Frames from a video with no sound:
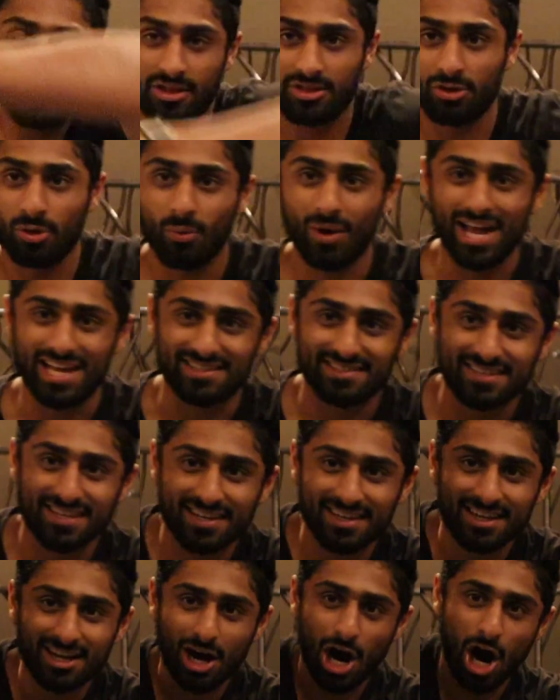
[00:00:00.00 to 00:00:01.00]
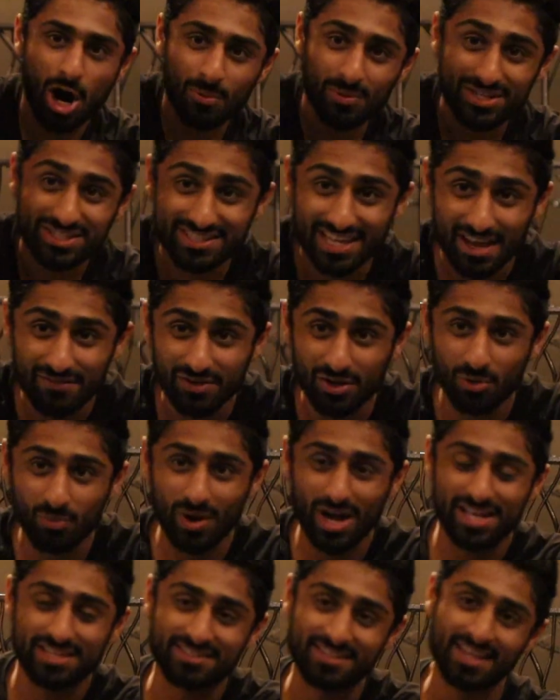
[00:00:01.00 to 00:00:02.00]
The weight. Are we saving
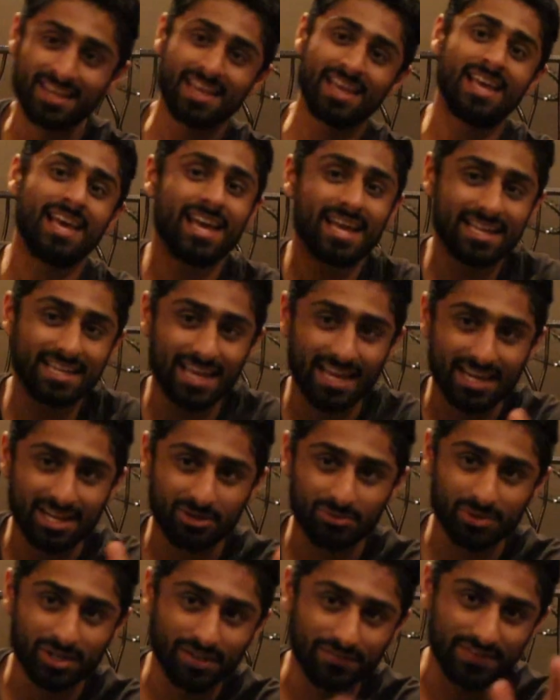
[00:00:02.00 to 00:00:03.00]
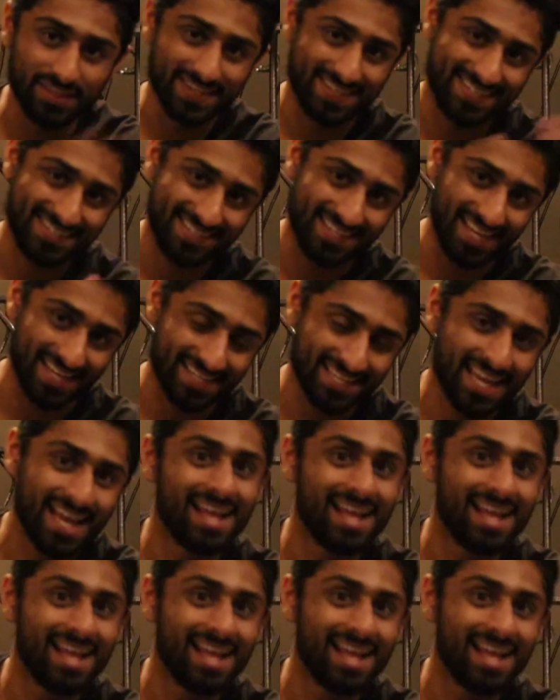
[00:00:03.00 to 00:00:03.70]
weight getting rid of this seat?